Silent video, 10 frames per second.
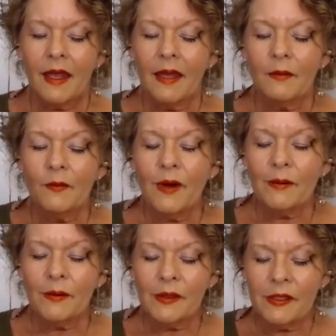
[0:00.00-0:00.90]
And what
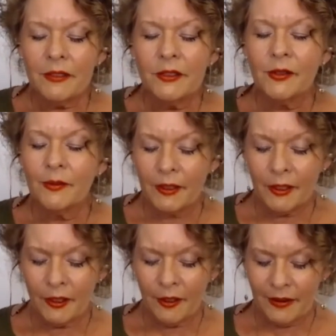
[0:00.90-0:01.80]
we're going to do, we're
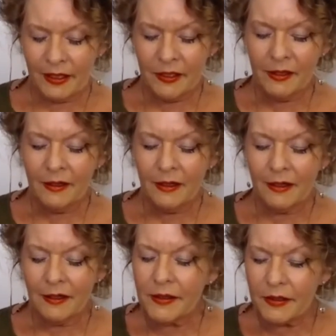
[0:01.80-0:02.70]
going to go into the
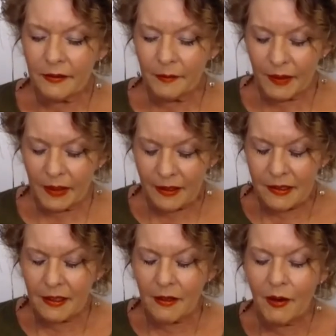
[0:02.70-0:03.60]
heart
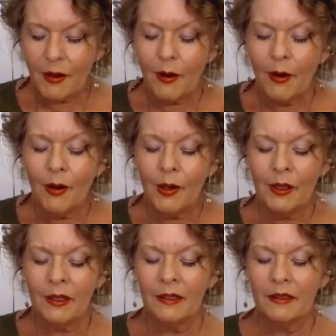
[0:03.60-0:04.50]
because
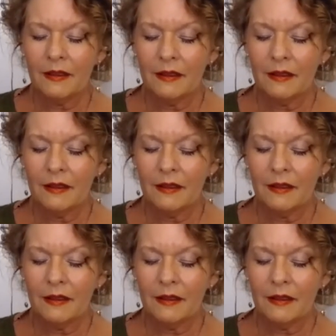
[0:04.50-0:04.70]
all